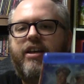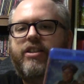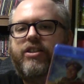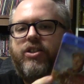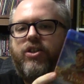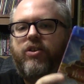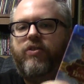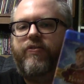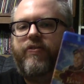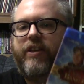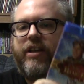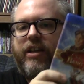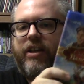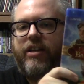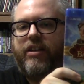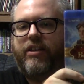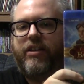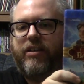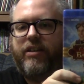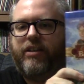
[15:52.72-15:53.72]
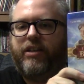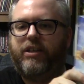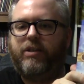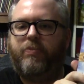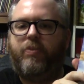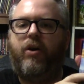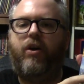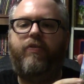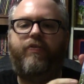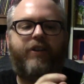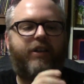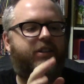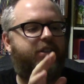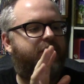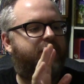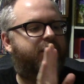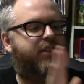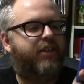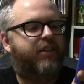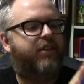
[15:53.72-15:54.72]
It's goofy, and it's
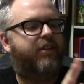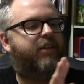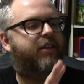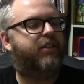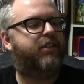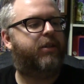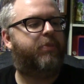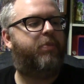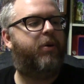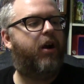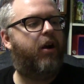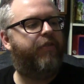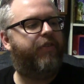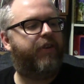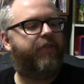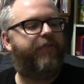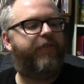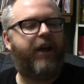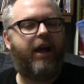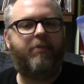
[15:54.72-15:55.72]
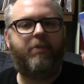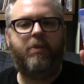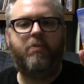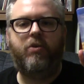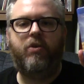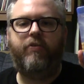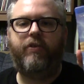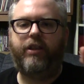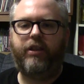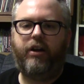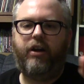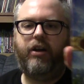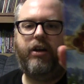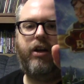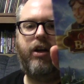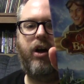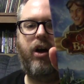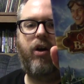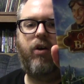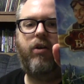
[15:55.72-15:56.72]
perfect. It's a perfect family movie. There
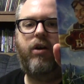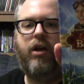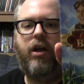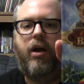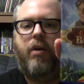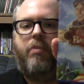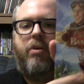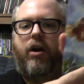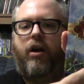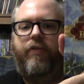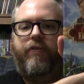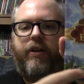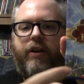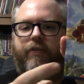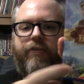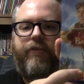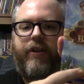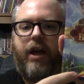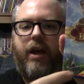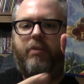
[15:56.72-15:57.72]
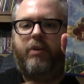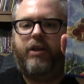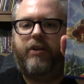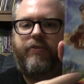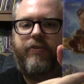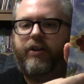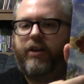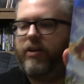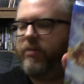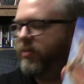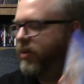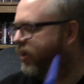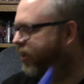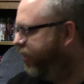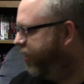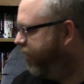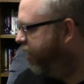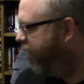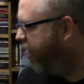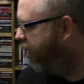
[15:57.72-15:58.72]
you go. Perfect family film.
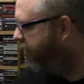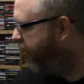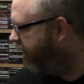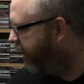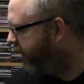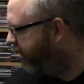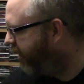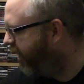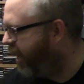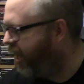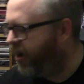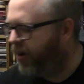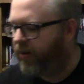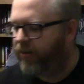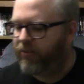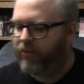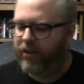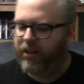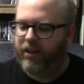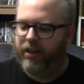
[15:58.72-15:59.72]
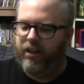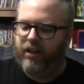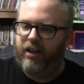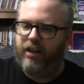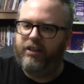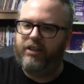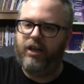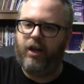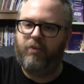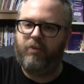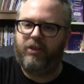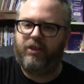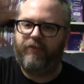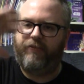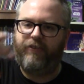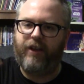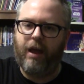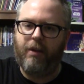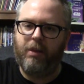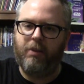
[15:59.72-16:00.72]
All right, now done with the
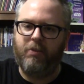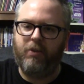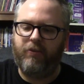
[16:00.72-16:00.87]
family